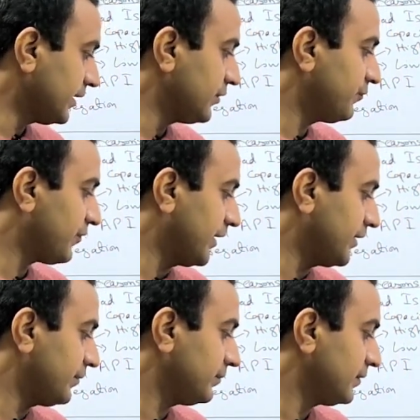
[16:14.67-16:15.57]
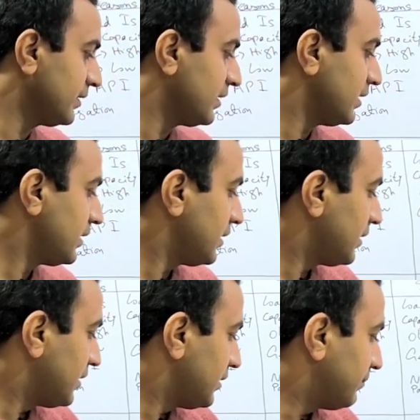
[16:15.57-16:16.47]
In final
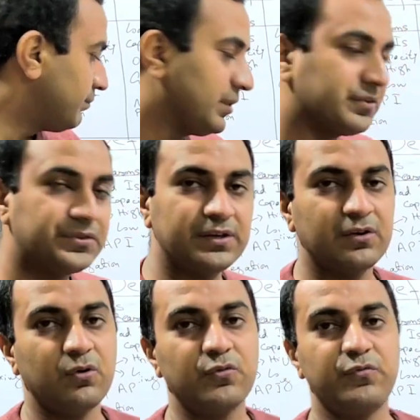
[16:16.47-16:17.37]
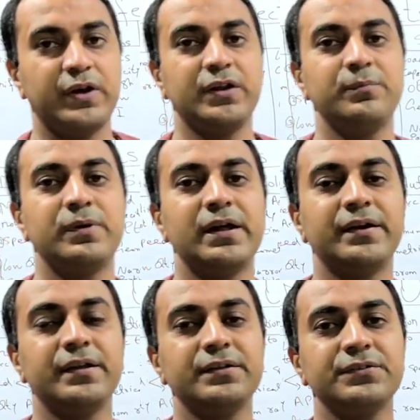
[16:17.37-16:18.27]
mixing or final
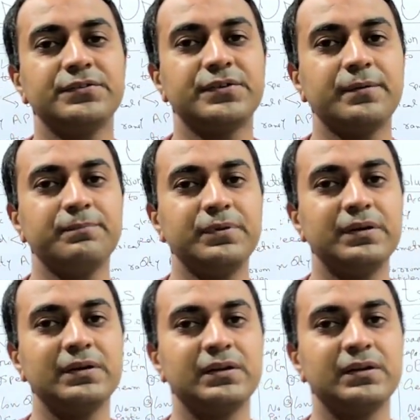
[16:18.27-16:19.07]
blending step,